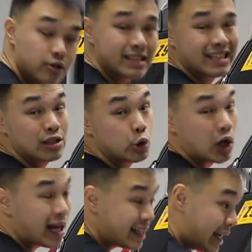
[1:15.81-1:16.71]
you still do
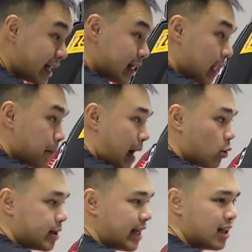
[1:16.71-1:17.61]
not get a
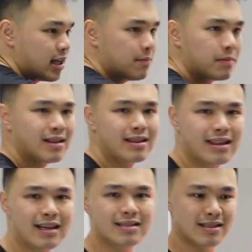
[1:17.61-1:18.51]
power tailgate, but
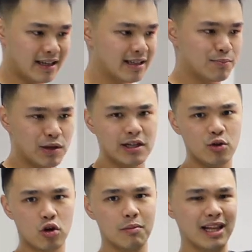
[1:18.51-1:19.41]
this is pretty
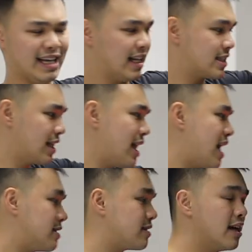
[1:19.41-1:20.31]
normal in its
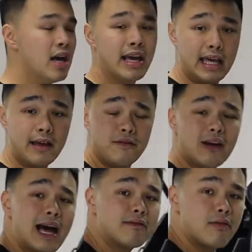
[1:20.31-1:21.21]
class. If
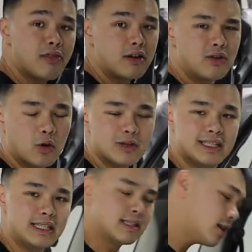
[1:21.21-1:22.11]
you have the third row
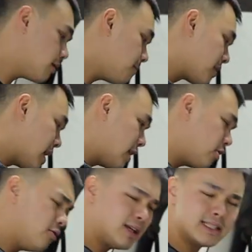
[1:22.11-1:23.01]
seats up,
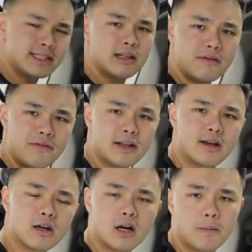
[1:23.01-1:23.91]
you can still fit
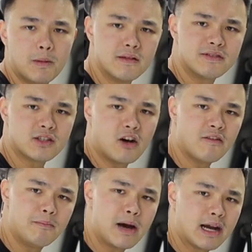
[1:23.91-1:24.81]
a couple of
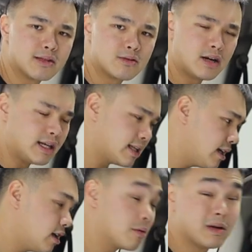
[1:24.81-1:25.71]
soft bags right
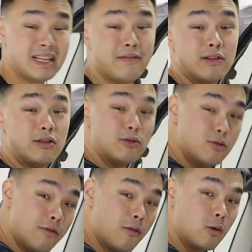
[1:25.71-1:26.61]
here. But if you
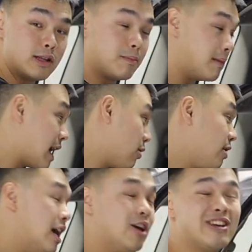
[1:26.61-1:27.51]
do fold them
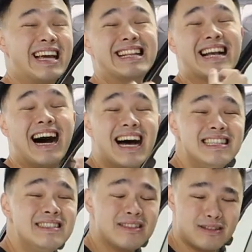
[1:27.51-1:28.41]
down, you get
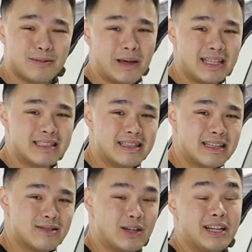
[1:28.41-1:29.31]
tons of space in
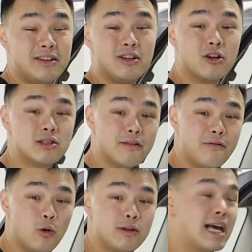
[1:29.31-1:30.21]
this one. And you can also
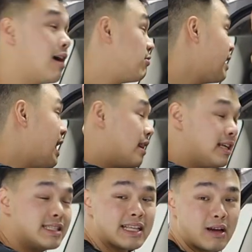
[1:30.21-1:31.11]
fold down
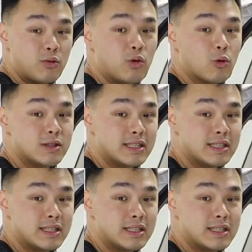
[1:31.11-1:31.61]
the second row